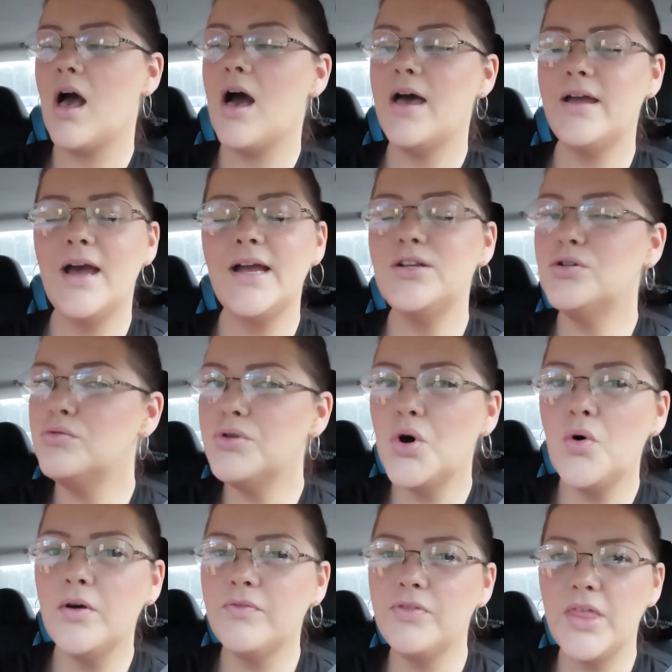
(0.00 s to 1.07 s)
I, I don't
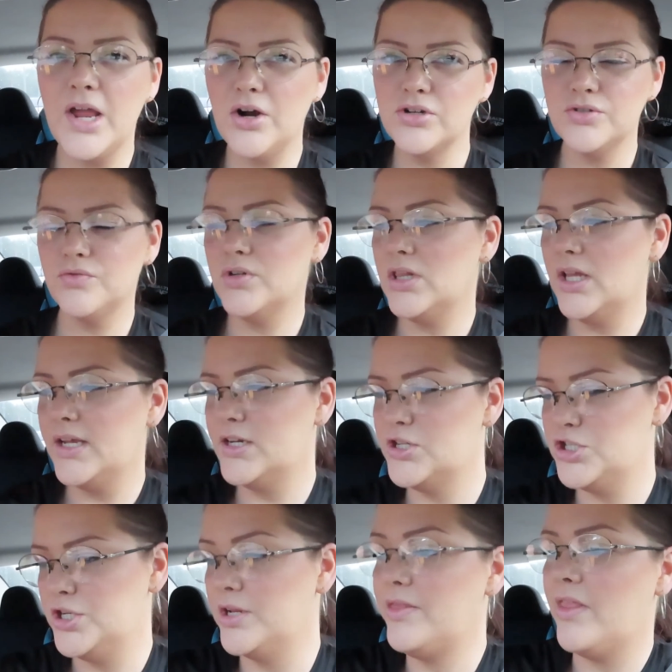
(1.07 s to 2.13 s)
know if there's a
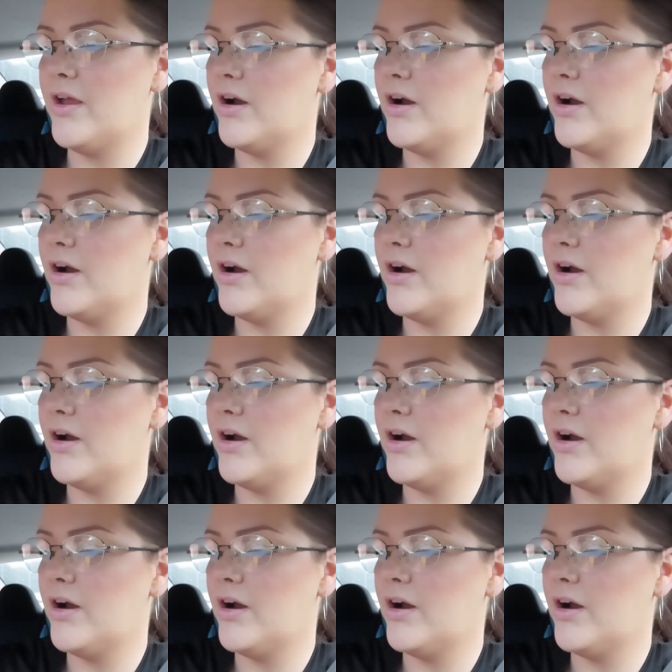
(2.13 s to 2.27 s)
relation